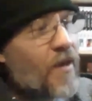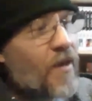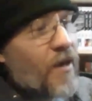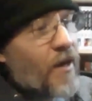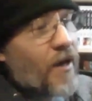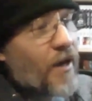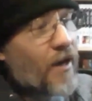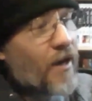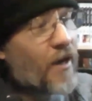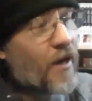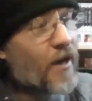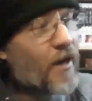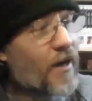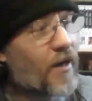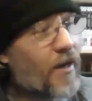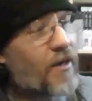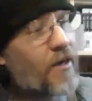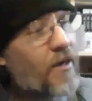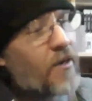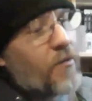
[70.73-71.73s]
Part
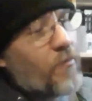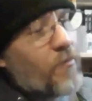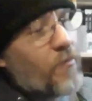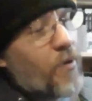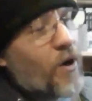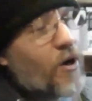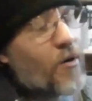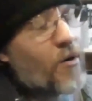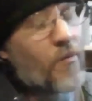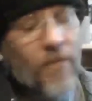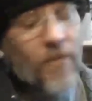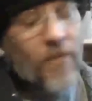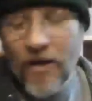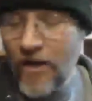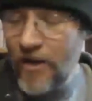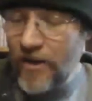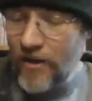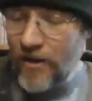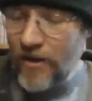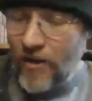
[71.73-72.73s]
of
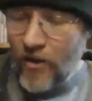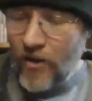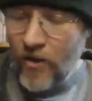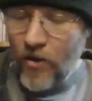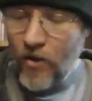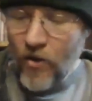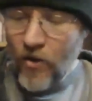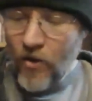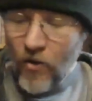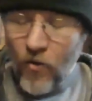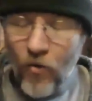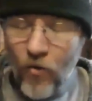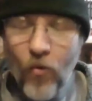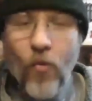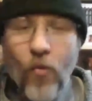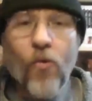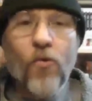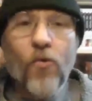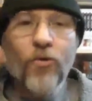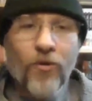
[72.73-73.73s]
my
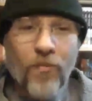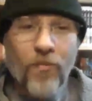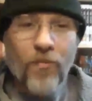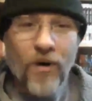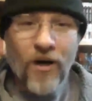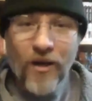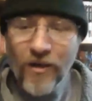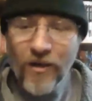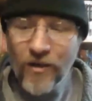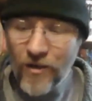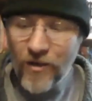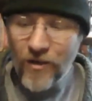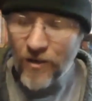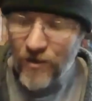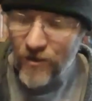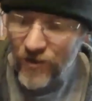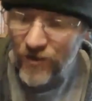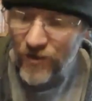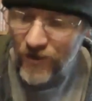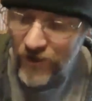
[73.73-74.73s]
older manga
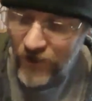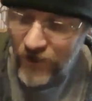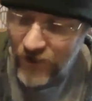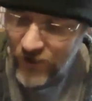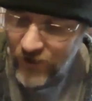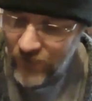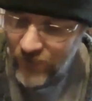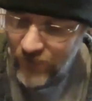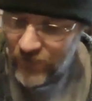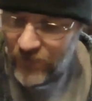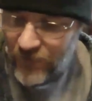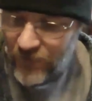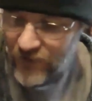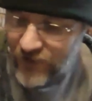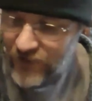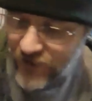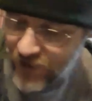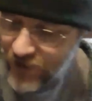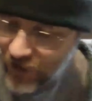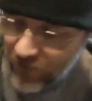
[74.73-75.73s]

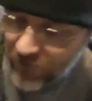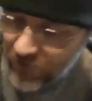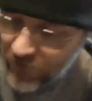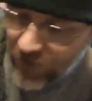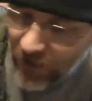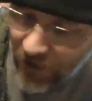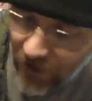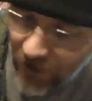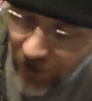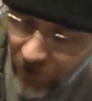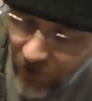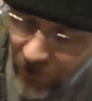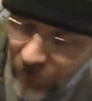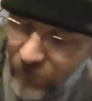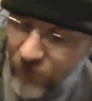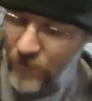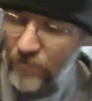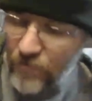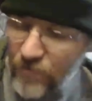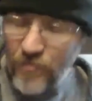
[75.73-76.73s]
stuff that I've
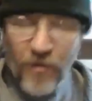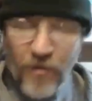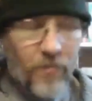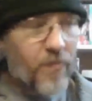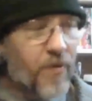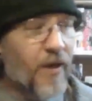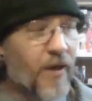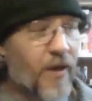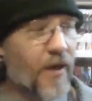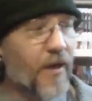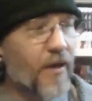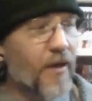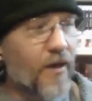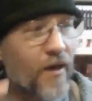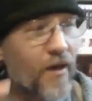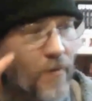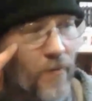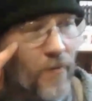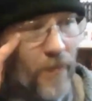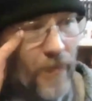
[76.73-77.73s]
been picking
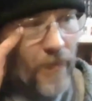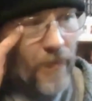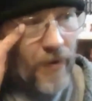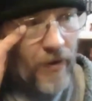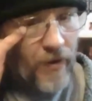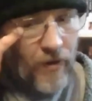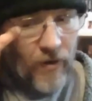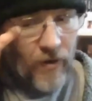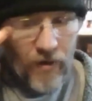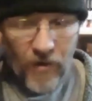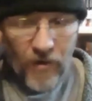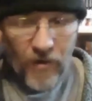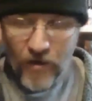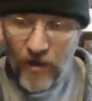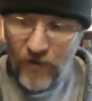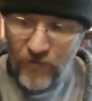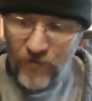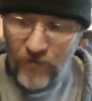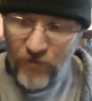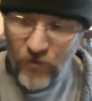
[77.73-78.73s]
up
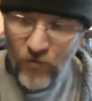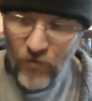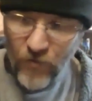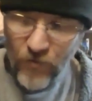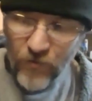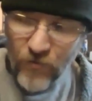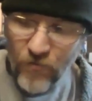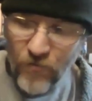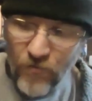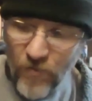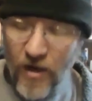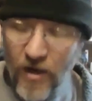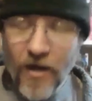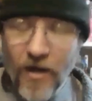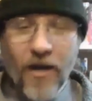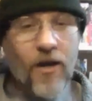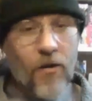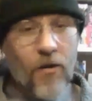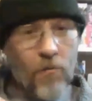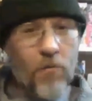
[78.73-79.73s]
after going through
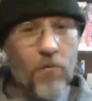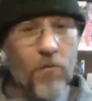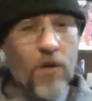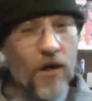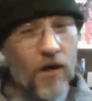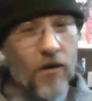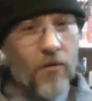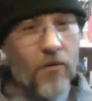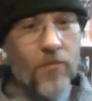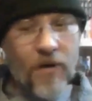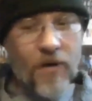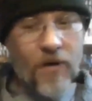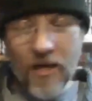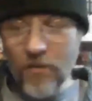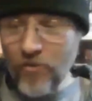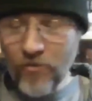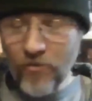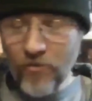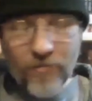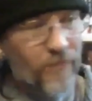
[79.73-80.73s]
my manga
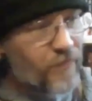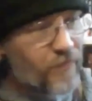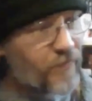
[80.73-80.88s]
Bible,